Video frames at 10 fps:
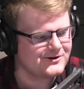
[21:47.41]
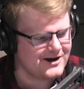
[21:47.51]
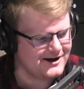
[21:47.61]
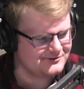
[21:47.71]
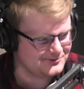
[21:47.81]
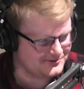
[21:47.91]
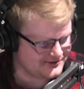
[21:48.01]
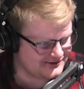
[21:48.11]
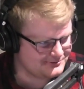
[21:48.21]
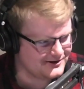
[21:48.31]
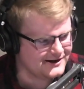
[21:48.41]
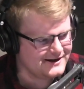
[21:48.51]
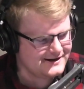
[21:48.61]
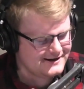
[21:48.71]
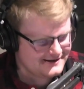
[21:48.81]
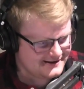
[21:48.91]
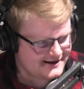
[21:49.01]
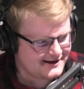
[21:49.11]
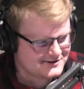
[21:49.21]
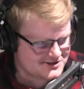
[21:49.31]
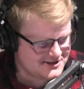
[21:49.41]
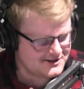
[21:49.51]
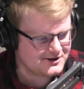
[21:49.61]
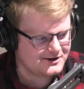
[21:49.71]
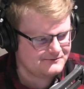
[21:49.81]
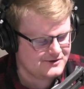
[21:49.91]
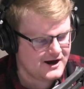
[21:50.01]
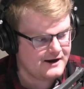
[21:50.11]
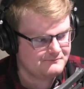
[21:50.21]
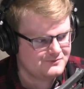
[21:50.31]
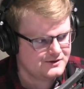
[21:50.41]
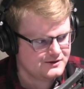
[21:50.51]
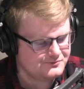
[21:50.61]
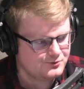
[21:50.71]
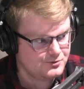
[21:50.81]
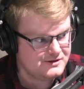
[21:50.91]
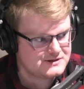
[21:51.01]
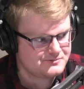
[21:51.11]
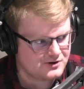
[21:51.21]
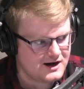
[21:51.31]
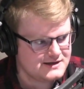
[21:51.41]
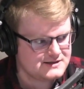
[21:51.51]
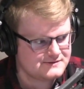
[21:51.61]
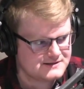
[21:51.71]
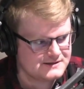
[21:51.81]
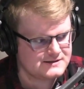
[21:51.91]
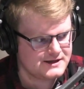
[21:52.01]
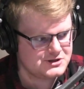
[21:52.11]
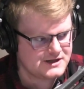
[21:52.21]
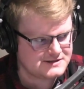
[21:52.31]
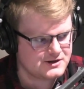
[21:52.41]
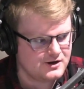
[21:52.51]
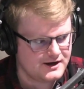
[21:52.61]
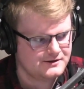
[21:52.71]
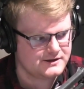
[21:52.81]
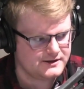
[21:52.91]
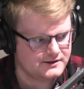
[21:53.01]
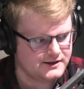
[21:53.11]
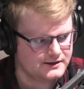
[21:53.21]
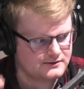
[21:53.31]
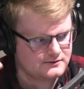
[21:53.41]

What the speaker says: go to high school with us, but yeah, she could have. I would be surprised if since then she hasn't gone out there and, like,